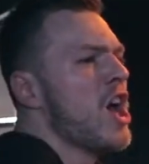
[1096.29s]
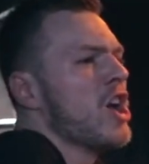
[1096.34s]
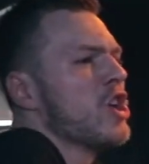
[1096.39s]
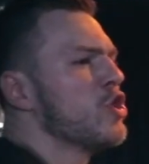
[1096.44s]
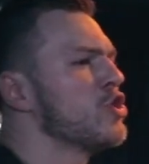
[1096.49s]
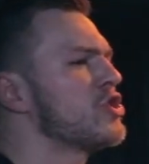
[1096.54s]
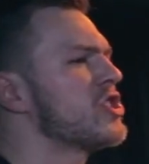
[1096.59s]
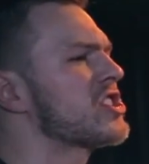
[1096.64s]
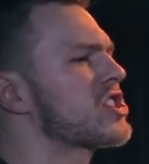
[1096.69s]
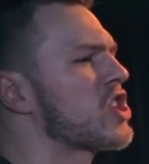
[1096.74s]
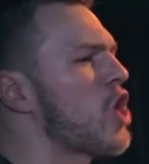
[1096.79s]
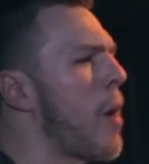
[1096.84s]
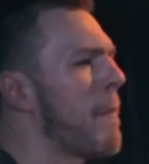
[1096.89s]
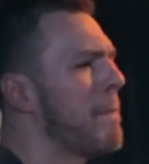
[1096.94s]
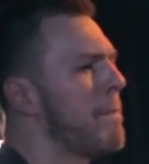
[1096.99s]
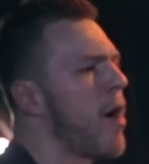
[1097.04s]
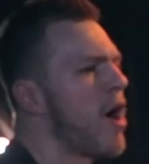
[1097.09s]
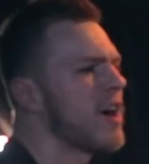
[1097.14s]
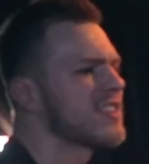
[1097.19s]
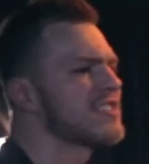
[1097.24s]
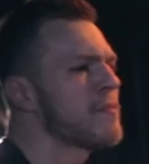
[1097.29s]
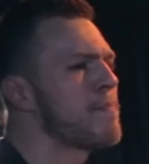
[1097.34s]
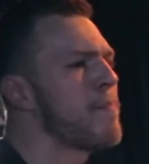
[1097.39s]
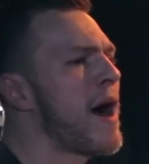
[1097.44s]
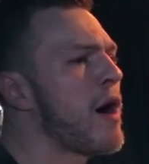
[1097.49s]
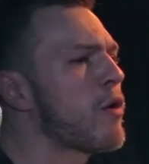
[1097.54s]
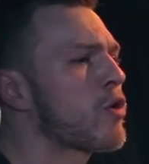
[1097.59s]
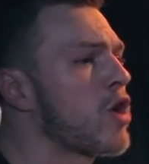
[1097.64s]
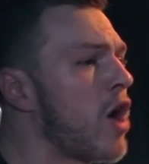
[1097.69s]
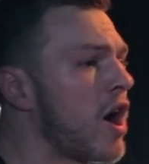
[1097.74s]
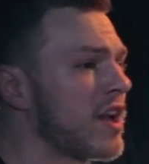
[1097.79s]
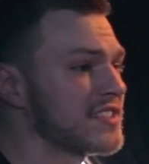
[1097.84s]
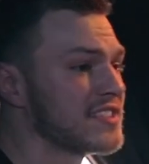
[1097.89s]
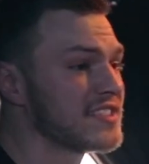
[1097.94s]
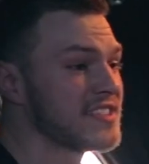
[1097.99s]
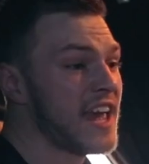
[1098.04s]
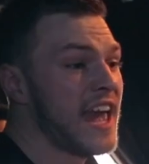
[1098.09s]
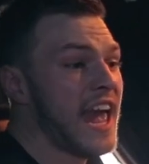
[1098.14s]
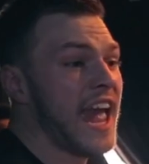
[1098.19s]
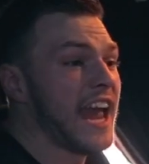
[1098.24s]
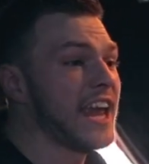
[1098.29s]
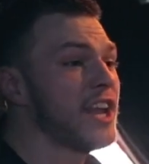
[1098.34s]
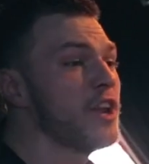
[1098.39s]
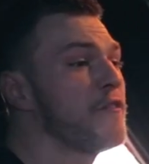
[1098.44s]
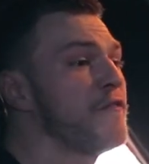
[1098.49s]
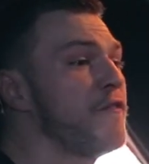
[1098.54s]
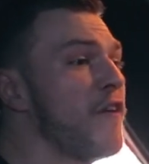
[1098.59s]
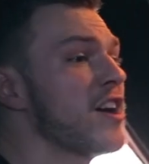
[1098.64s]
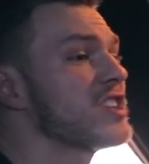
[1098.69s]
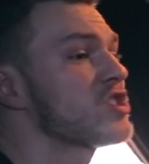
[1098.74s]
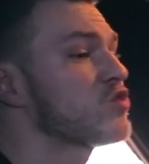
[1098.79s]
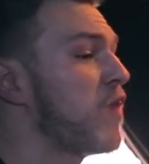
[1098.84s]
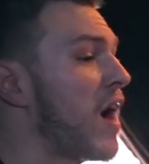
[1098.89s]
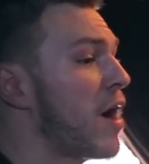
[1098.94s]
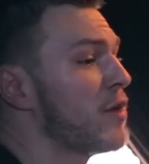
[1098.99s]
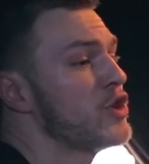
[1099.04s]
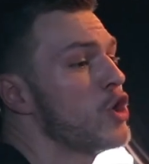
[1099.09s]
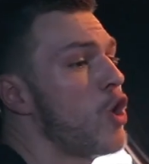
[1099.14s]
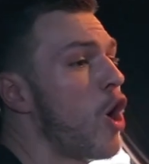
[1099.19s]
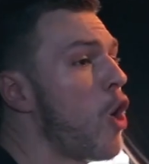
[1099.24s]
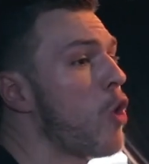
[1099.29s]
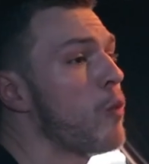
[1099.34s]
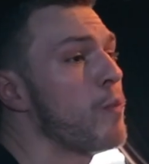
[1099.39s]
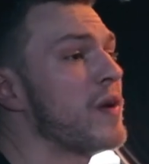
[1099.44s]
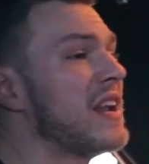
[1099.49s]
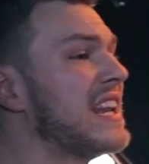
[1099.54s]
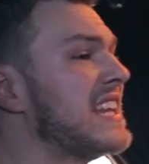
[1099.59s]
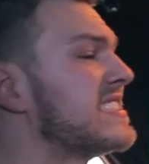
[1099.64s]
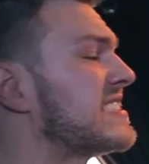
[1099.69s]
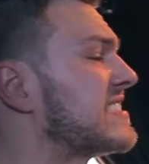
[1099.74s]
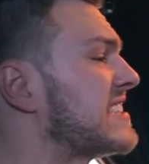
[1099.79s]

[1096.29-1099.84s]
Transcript: You just got bars about guns. In the first round, you openly